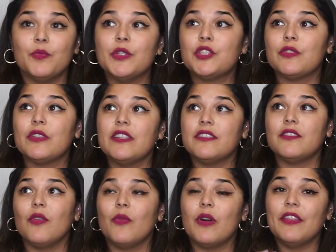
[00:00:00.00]
which is
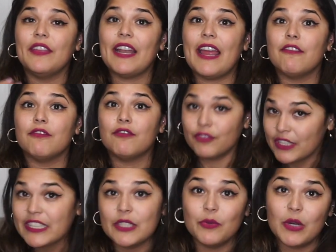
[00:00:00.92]
the one that I
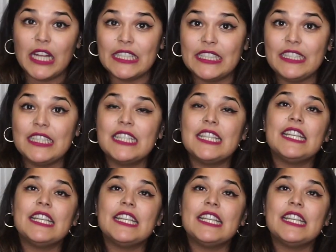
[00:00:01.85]
really wanted.